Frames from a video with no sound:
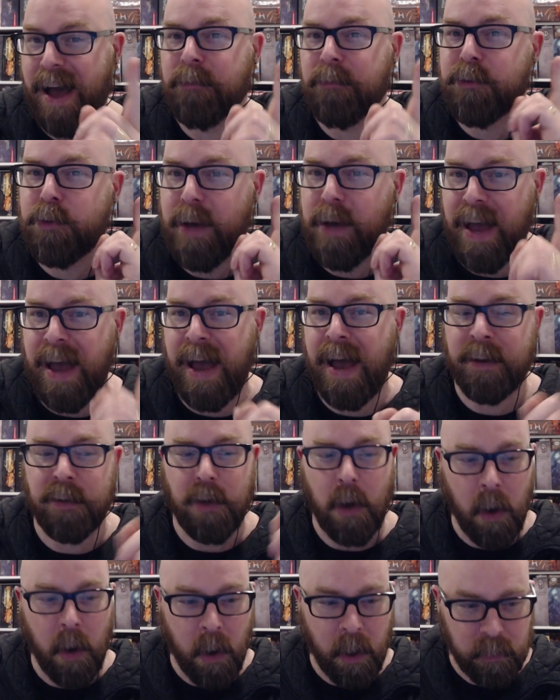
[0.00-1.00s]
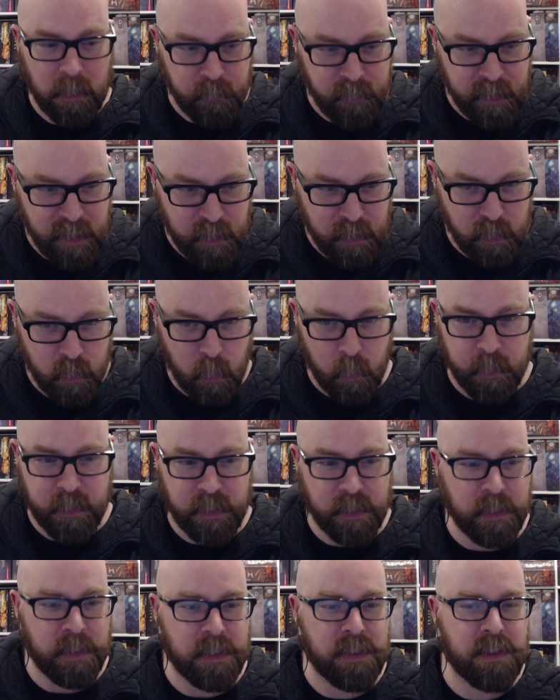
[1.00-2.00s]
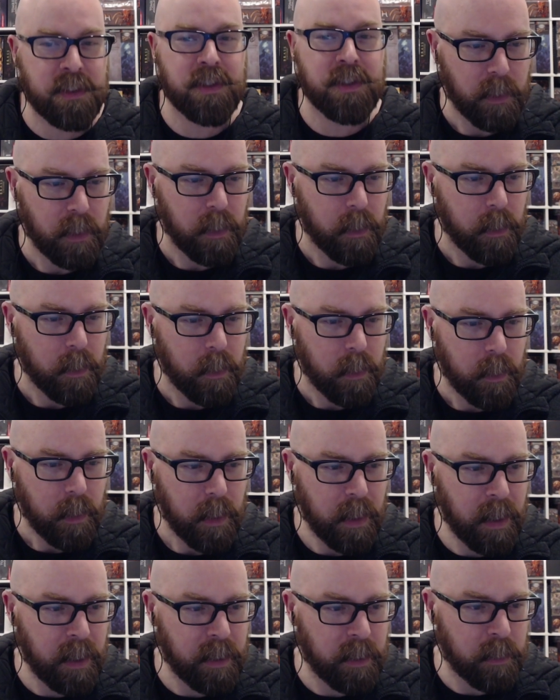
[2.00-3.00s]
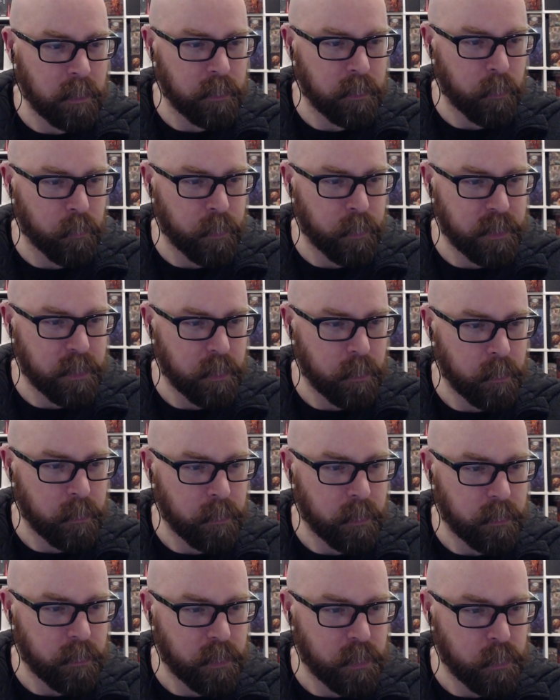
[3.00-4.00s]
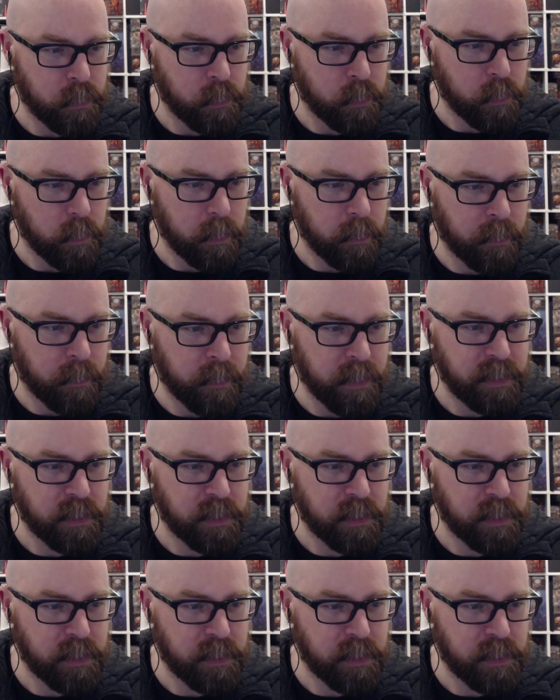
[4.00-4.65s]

to add all of these sources, and I'll return to this